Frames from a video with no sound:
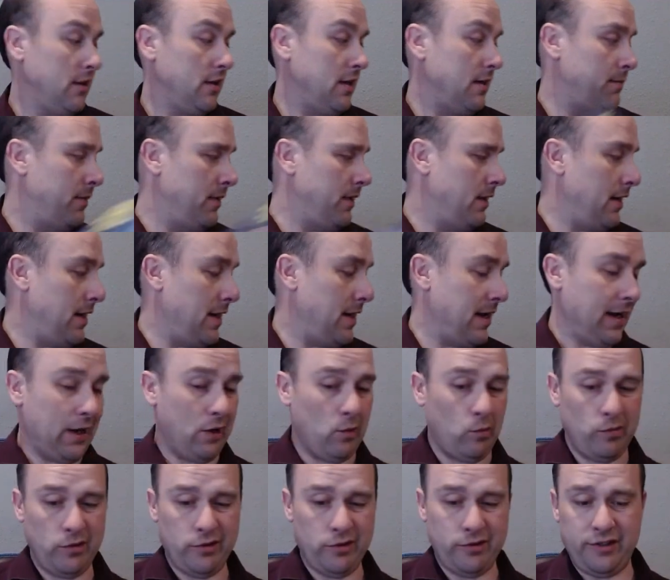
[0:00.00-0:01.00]
that
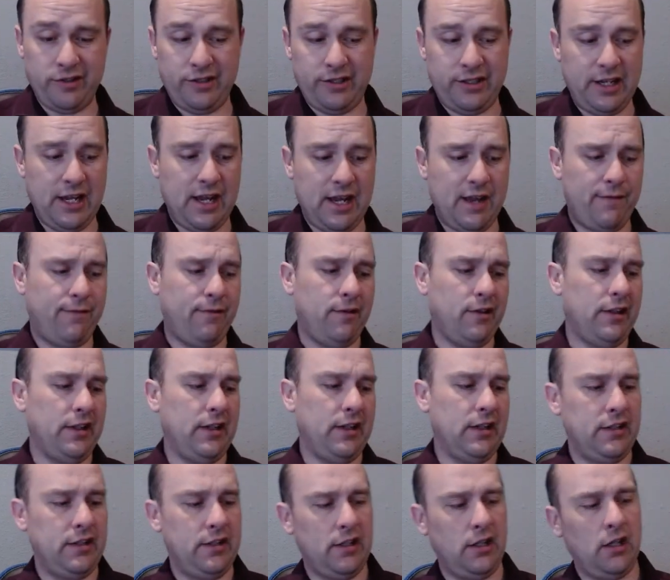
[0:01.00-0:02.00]
pack was
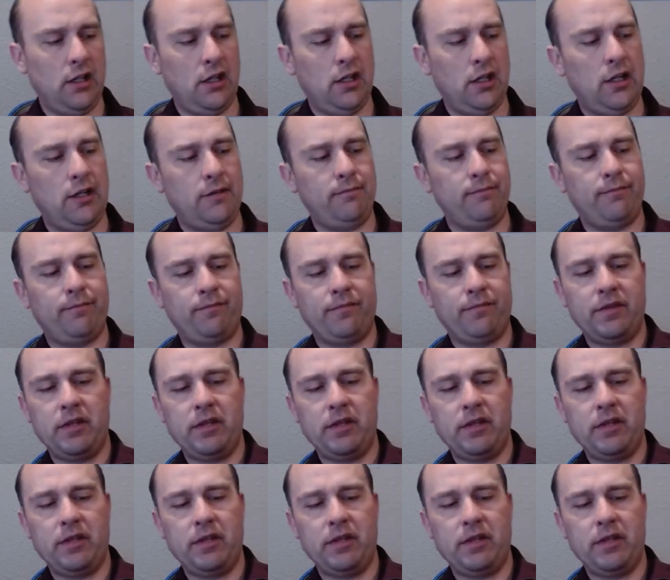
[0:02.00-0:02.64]
definitely a dud.